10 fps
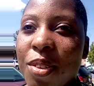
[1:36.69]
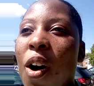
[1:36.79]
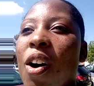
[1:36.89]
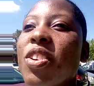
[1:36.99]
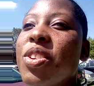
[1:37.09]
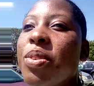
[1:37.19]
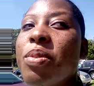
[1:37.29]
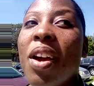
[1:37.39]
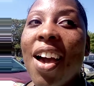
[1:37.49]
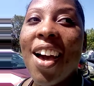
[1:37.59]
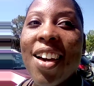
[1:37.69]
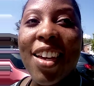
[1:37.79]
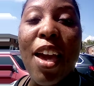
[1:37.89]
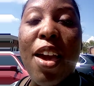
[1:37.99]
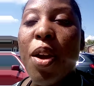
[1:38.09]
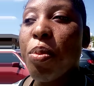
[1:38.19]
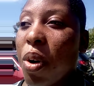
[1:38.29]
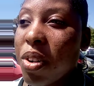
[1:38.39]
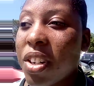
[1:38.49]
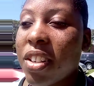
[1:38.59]
Or are you a
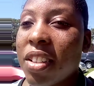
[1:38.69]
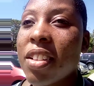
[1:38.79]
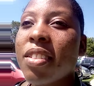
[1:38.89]
worker,